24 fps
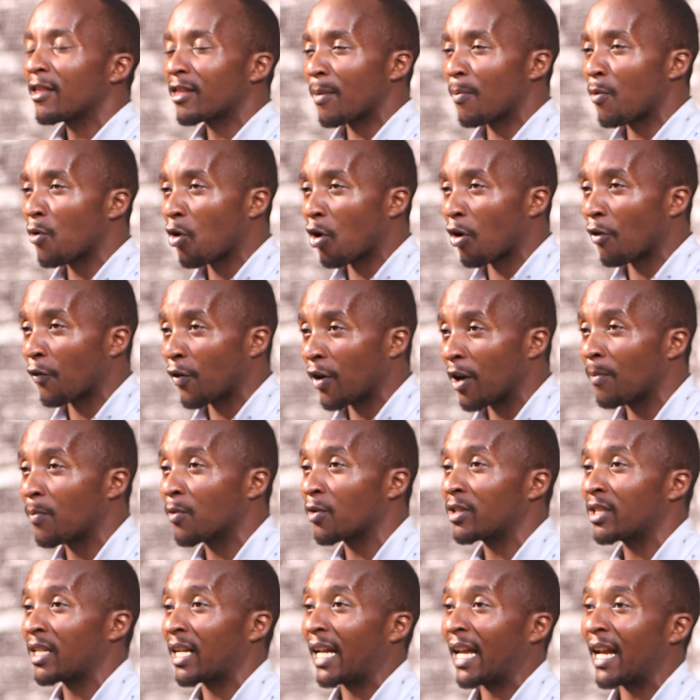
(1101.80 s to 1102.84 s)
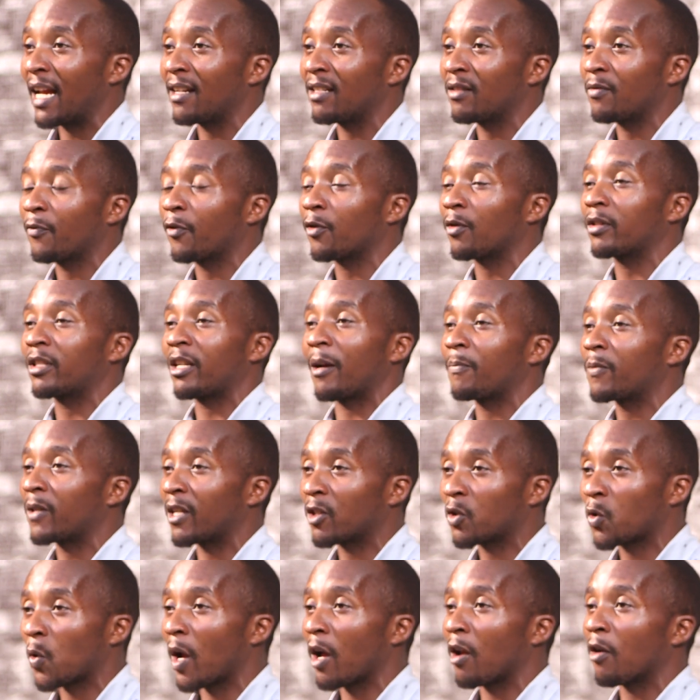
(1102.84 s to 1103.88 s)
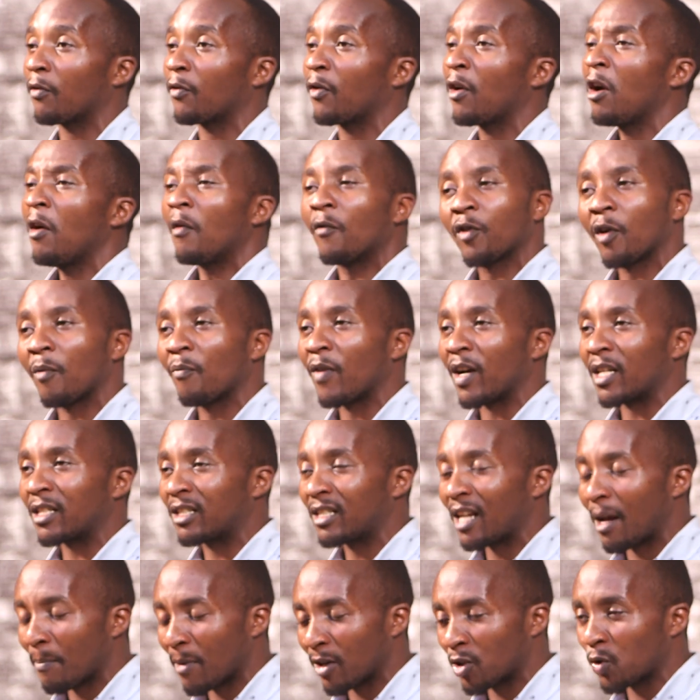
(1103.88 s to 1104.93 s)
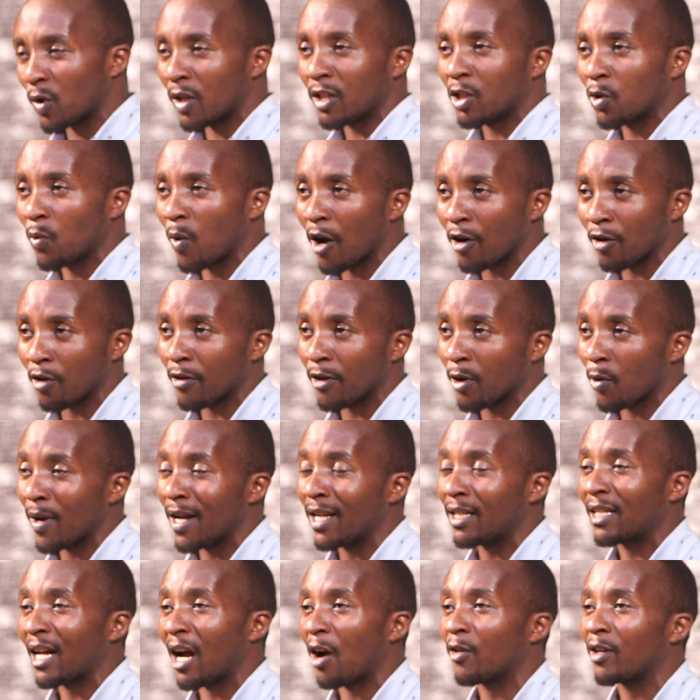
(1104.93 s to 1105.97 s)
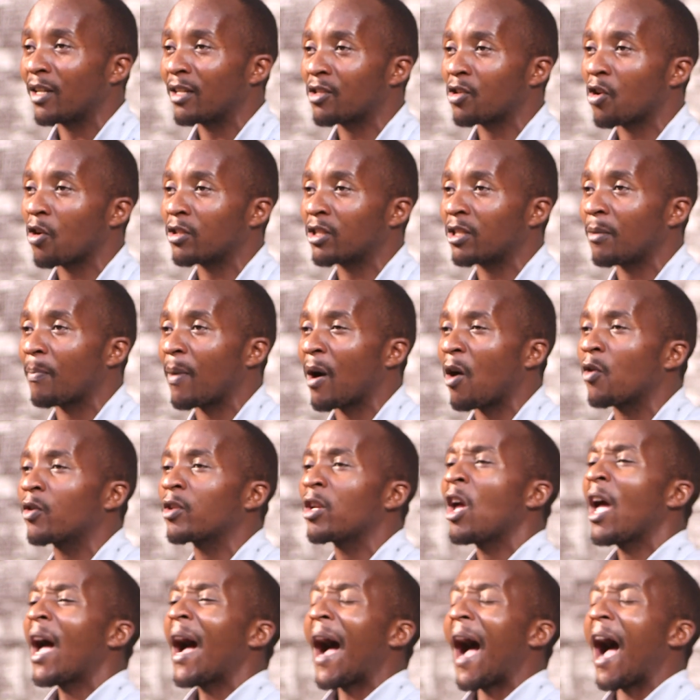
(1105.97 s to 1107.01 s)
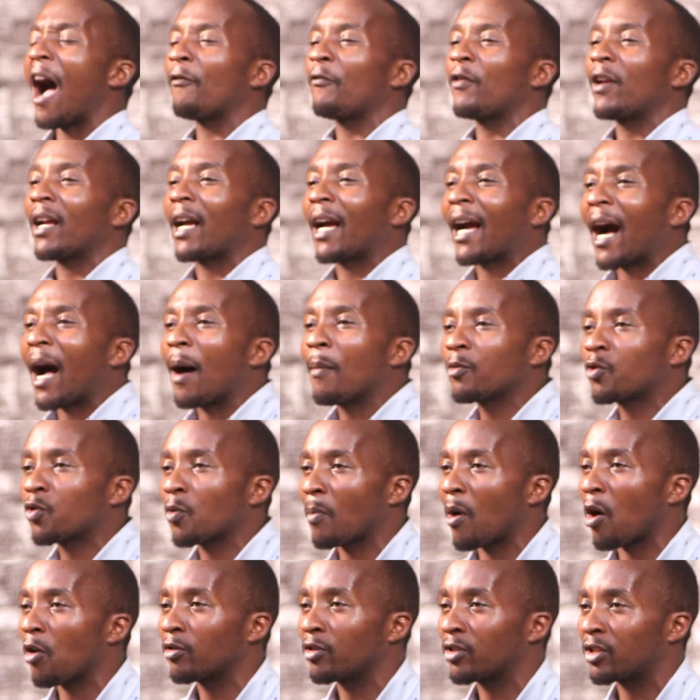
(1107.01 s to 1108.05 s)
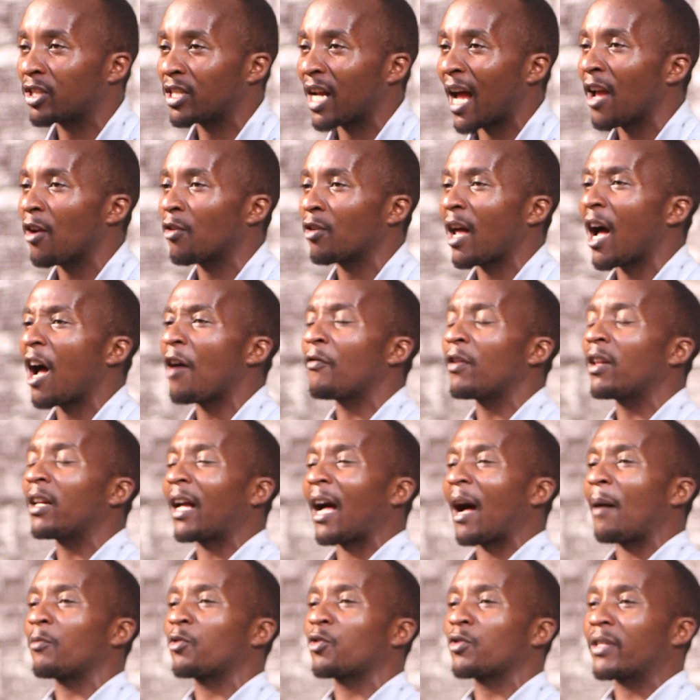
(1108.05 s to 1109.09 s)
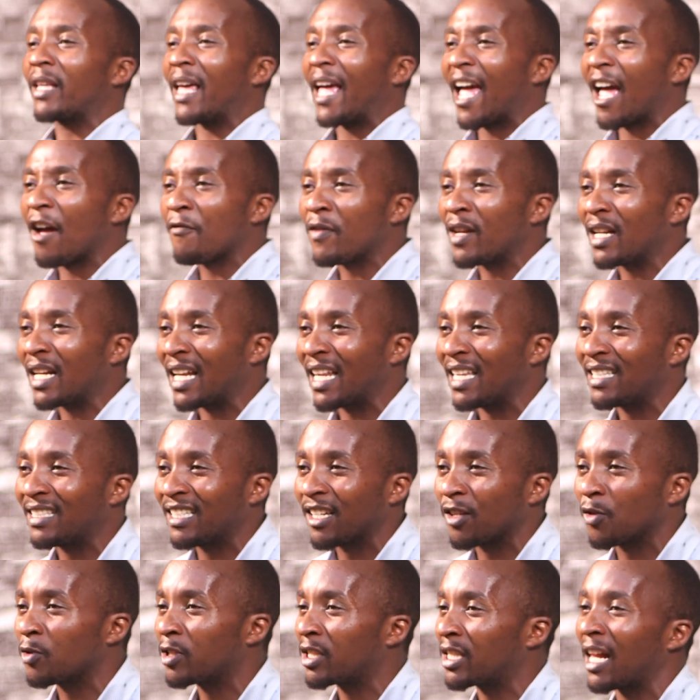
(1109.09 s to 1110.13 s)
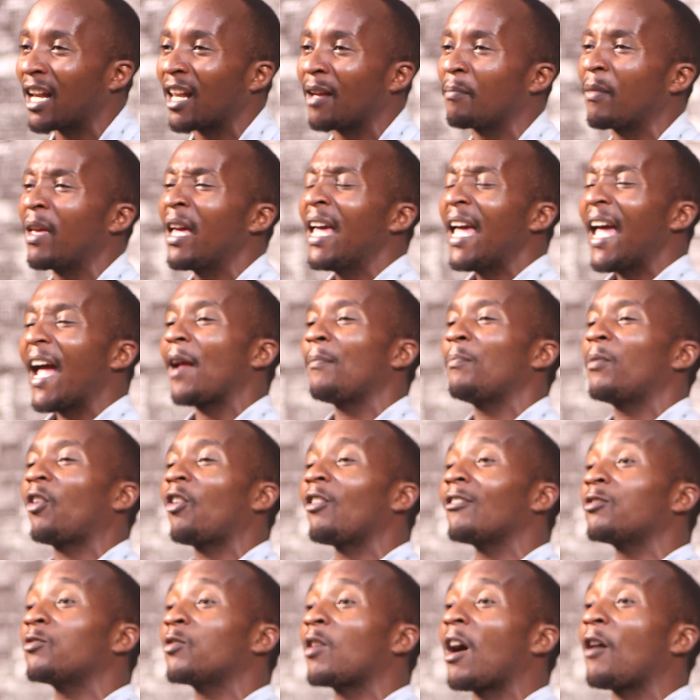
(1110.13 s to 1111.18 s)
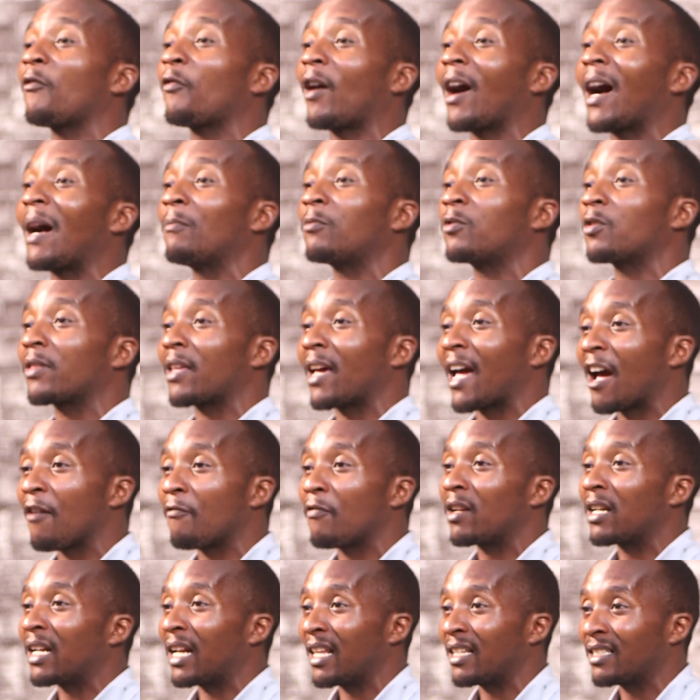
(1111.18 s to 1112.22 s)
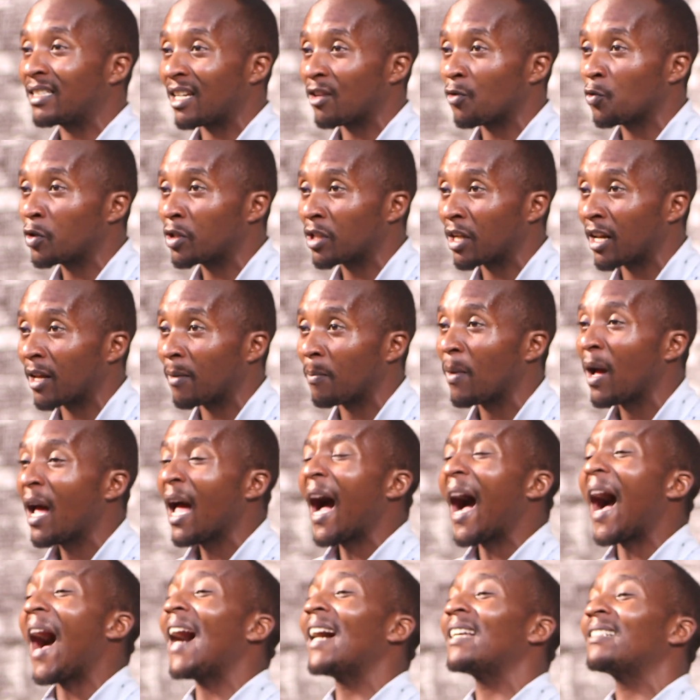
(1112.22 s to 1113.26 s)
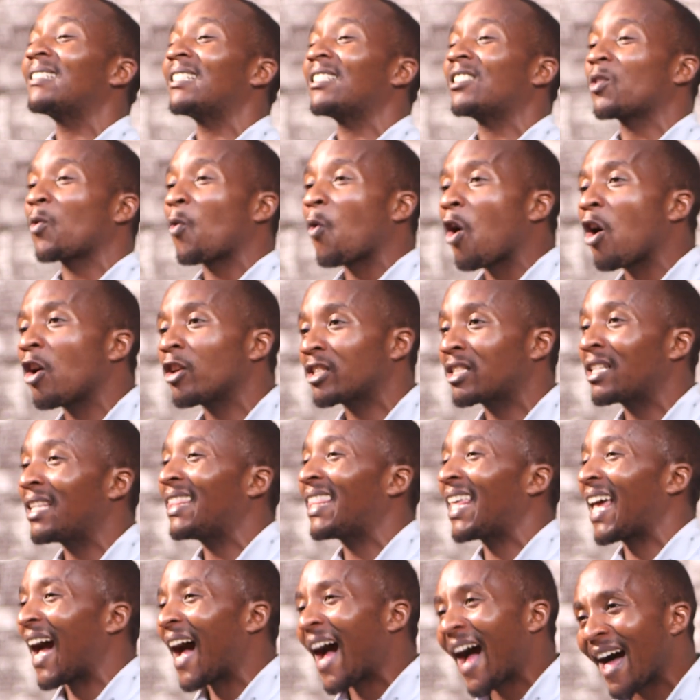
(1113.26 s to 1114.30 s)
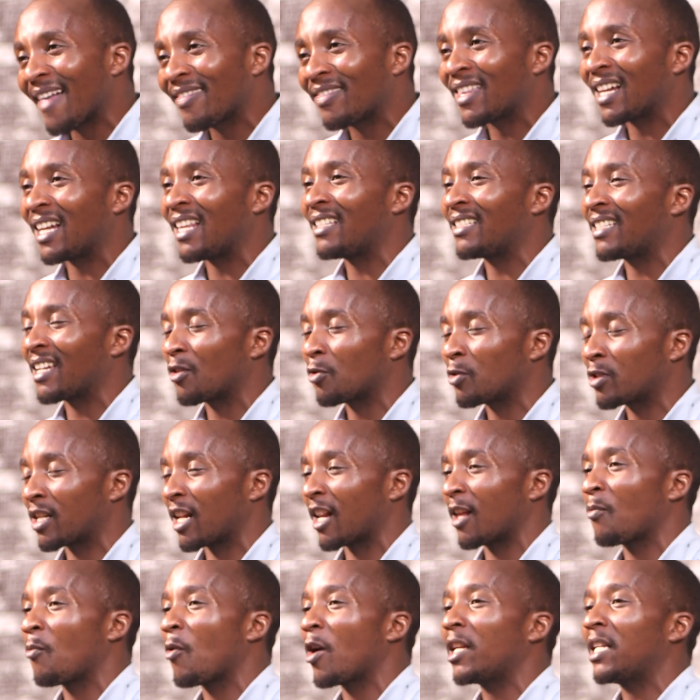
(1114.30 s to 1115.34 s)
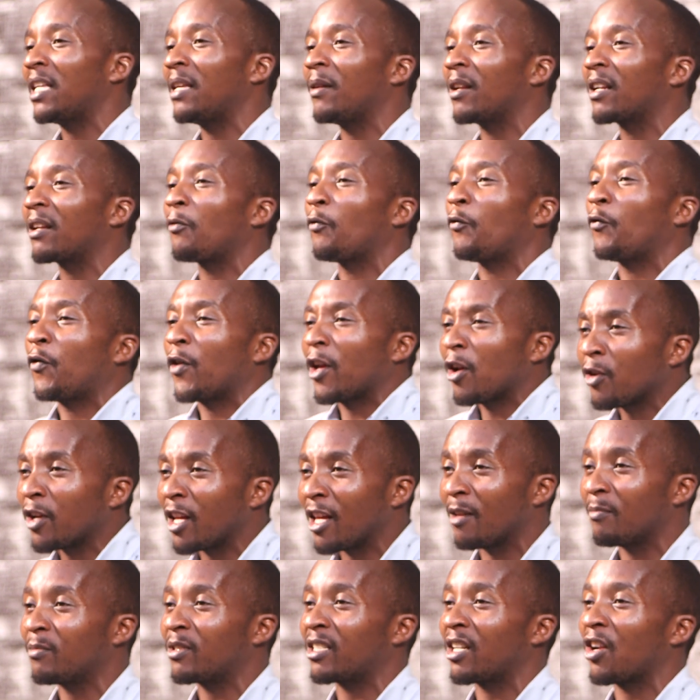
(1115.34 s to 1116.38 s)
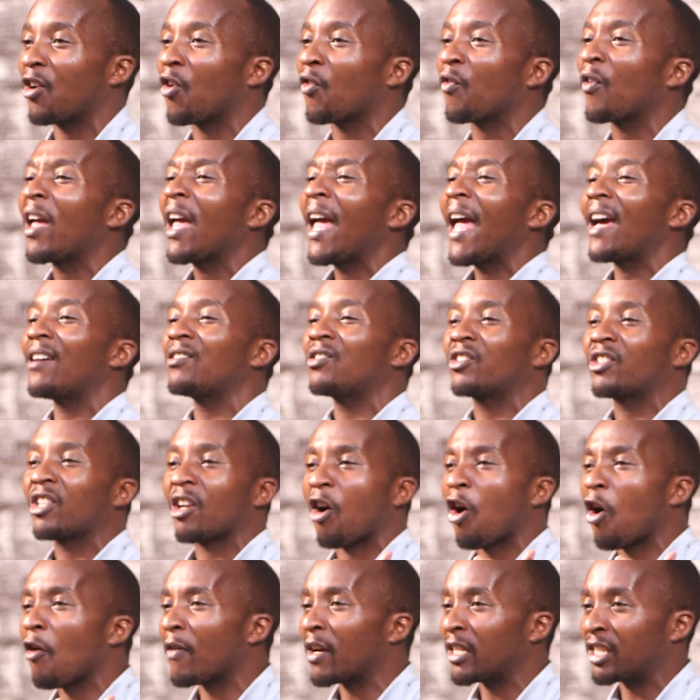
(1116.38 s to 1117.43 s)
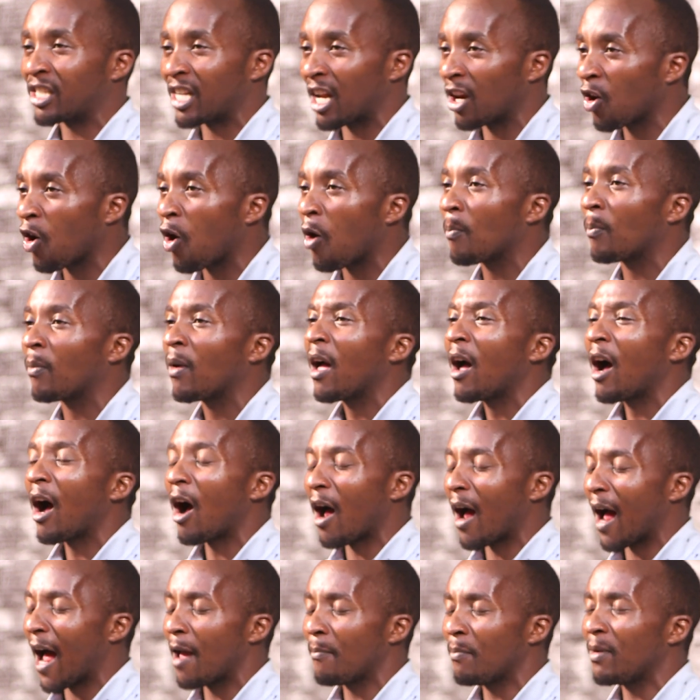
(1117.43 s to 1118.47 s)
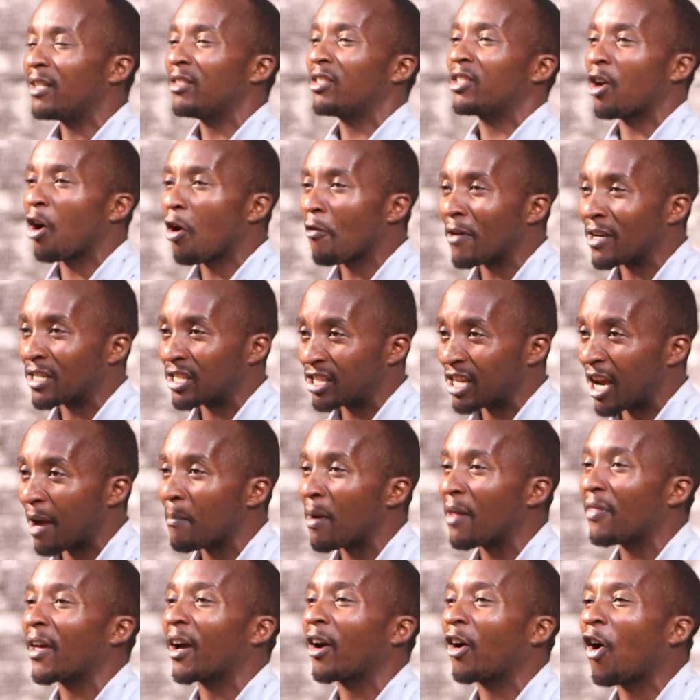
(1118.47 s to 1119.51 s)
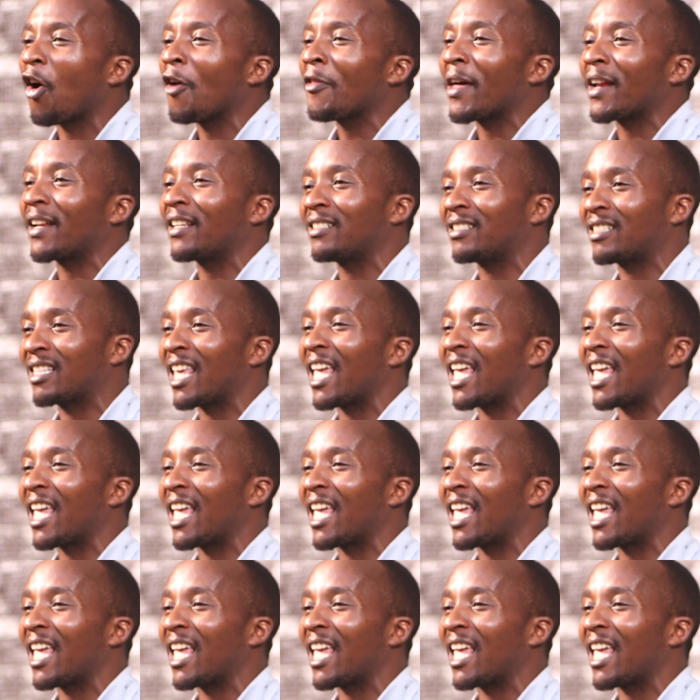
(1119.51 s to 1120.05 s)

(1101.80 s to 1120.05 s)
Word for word: the book of Hebrews again, chapter twelve, from verse number twenty-one all the way down, it talks about having come to Mount Zion, having come to the heavenly Jerusalem. And because we have come to the heavenly Jerusalem, as it was in the earthly Jerusalem when he revealed himself as Jehovah Shalom, uh, I mean Jehovah Shammah, the God that is